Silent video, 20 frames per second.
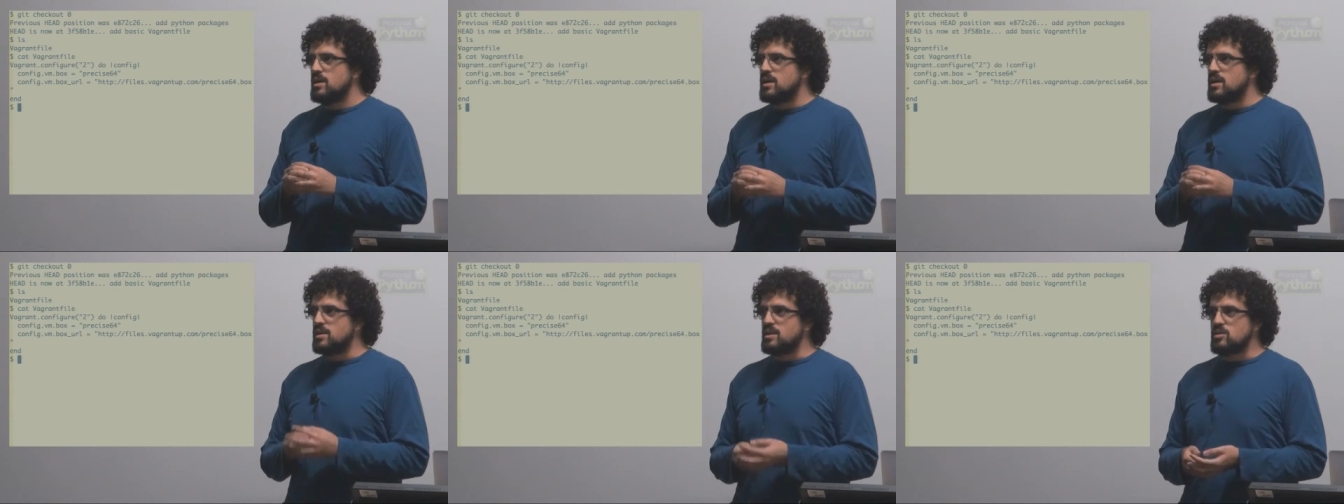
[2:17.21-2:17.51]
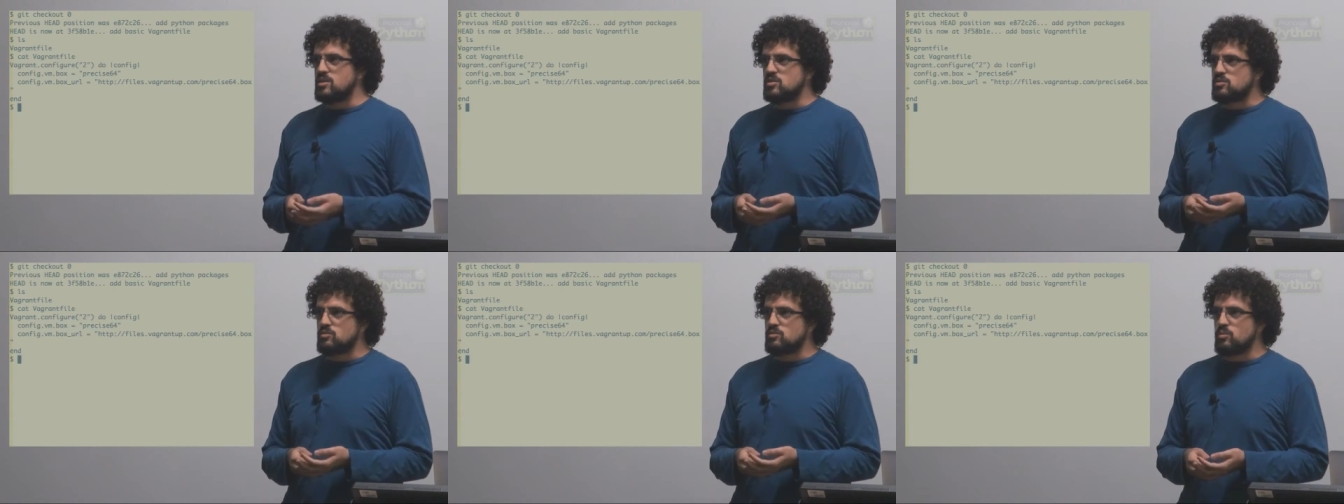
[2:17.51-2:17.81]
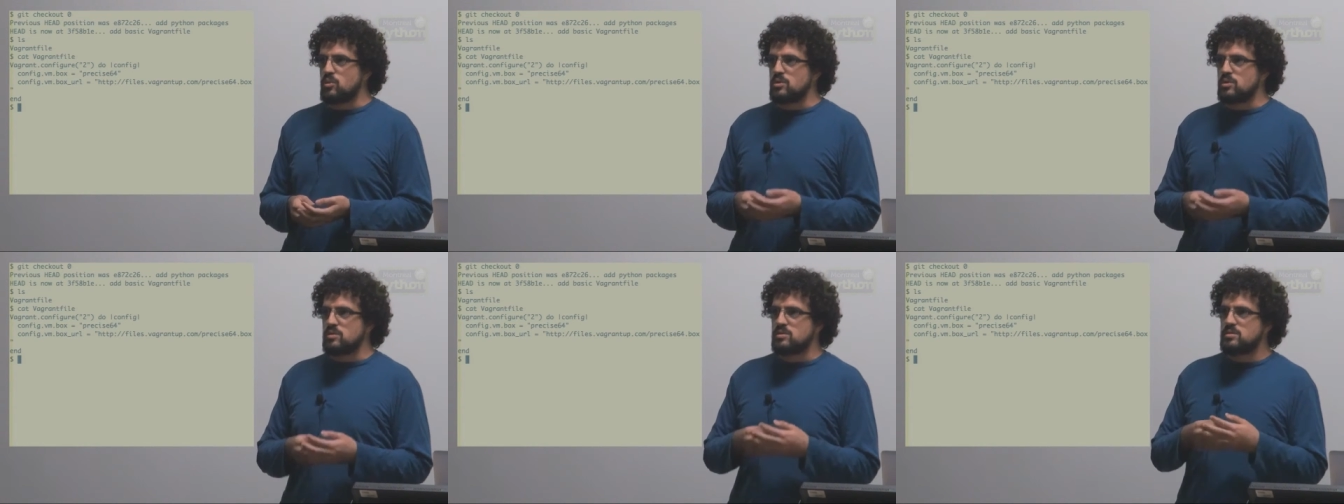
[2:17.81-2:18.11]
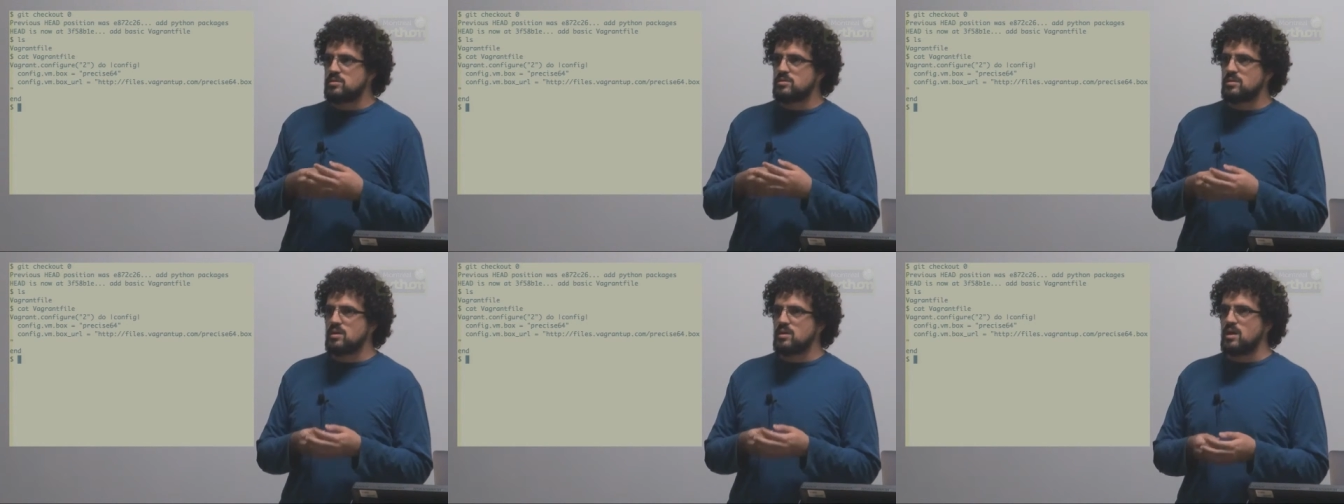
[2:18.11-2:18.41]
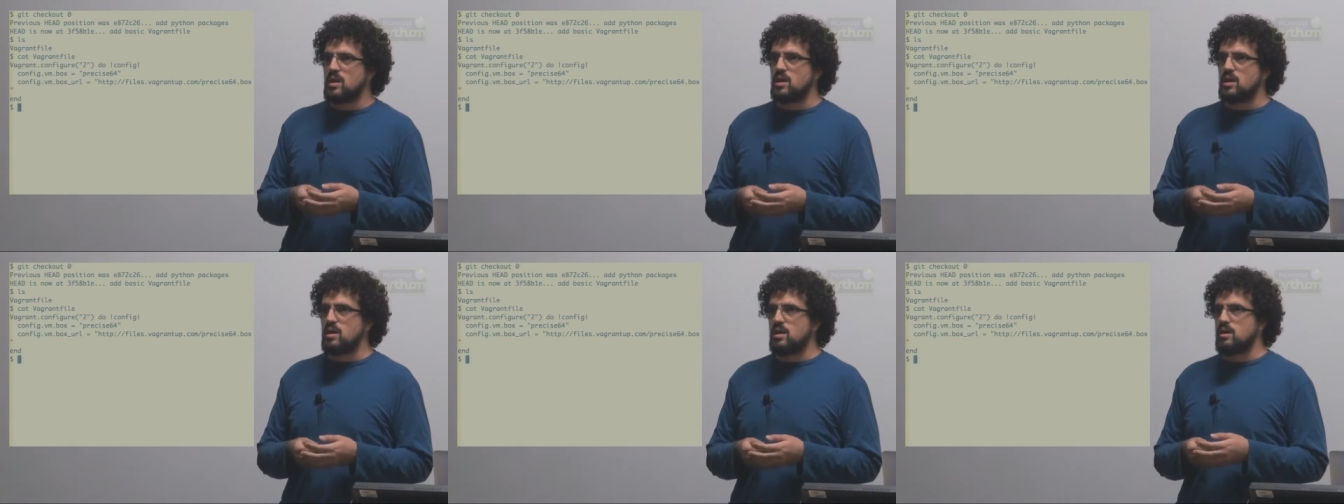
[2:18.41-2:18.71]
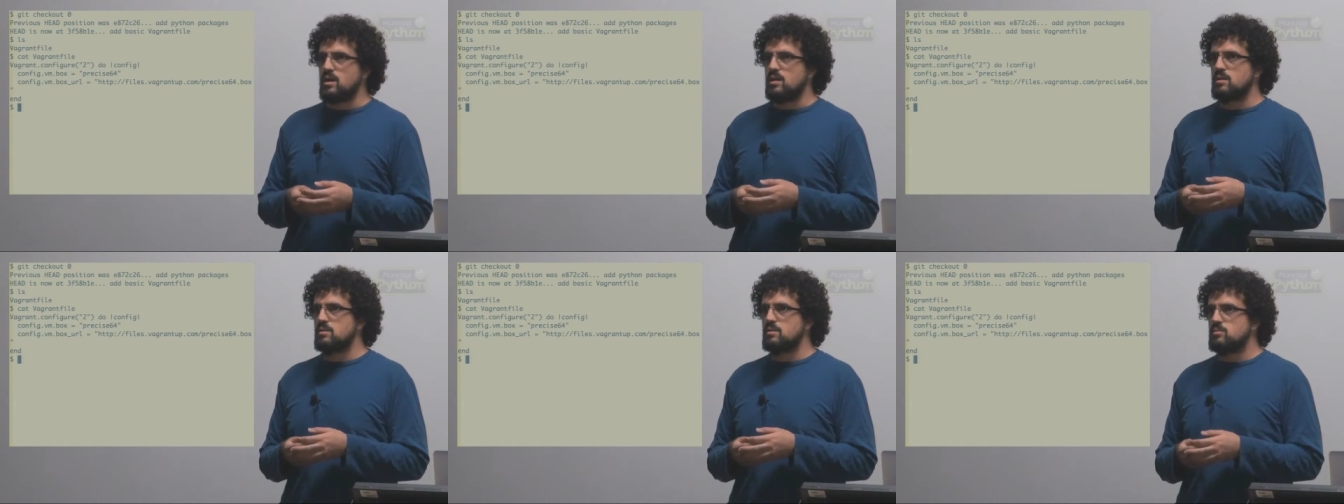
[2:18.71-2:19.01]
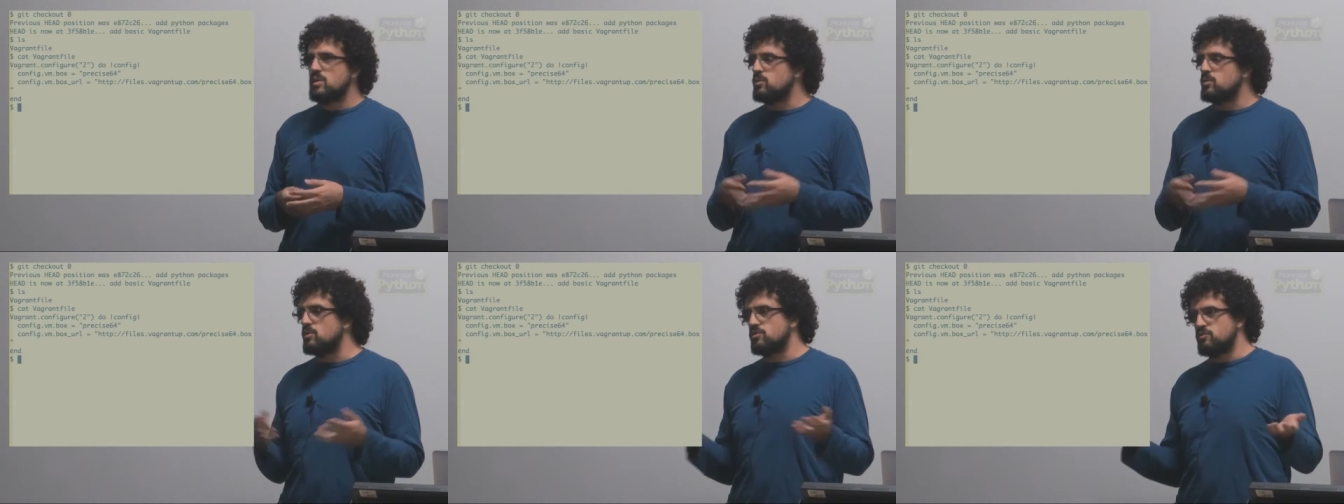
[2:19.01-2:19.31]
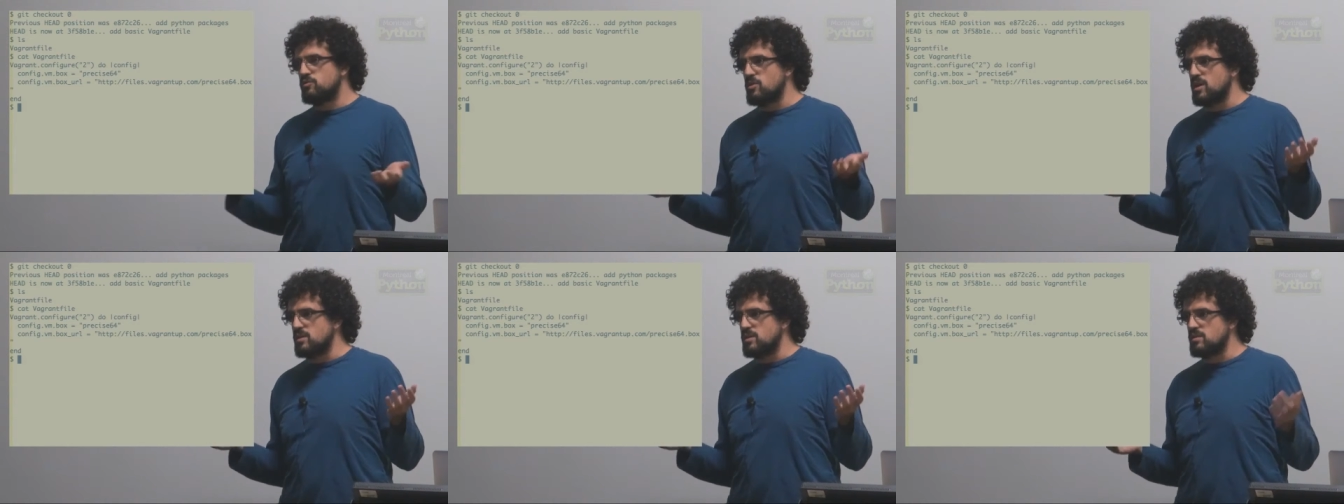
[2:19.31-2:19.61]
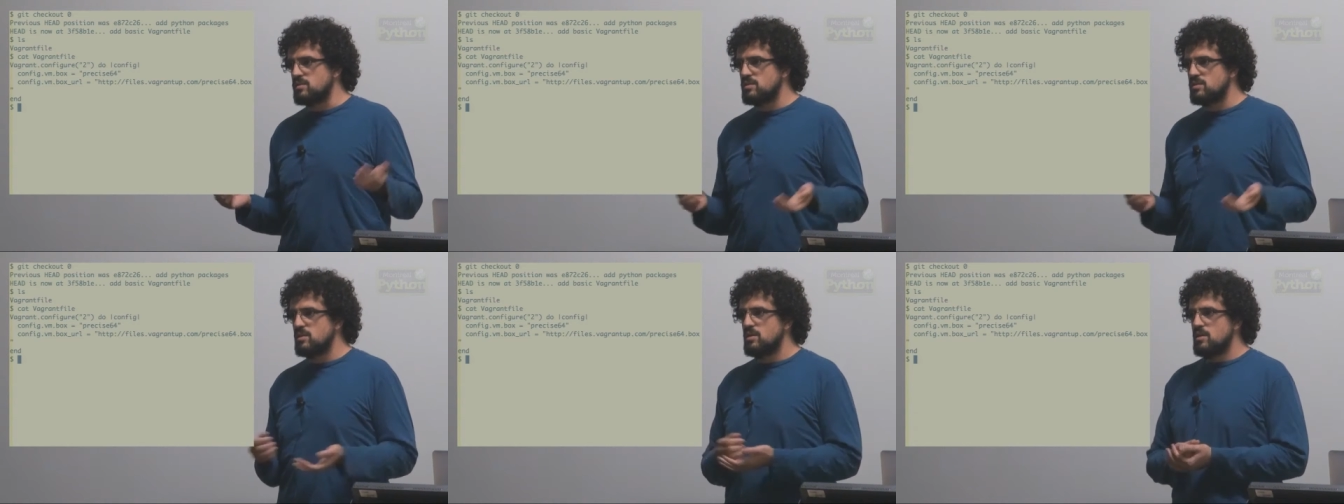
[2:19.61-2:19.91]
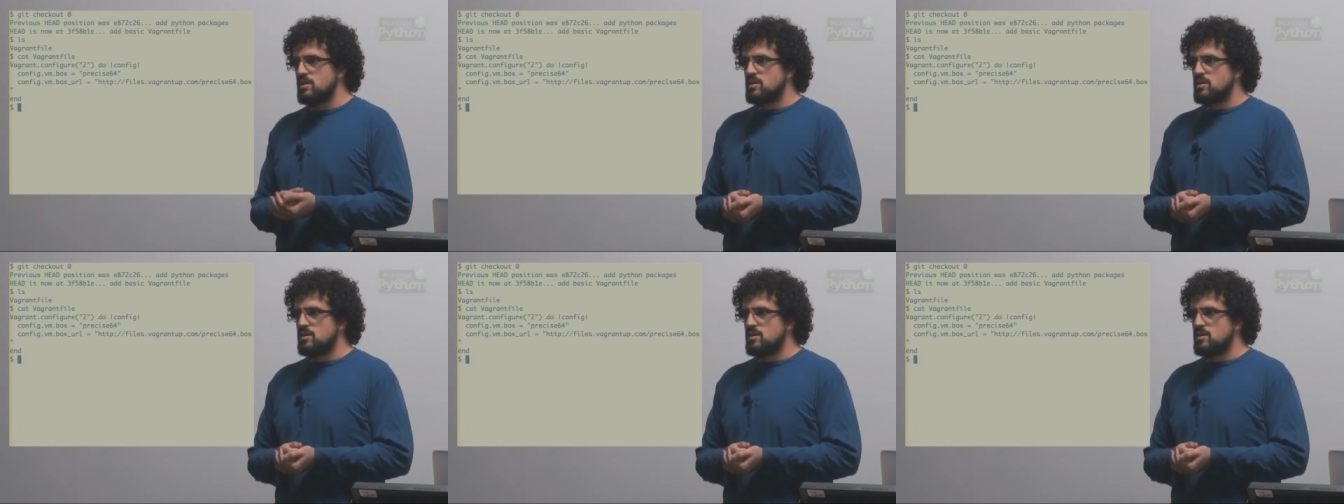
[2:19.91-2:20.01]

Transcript: and they just weren't, uh, we weren't friends.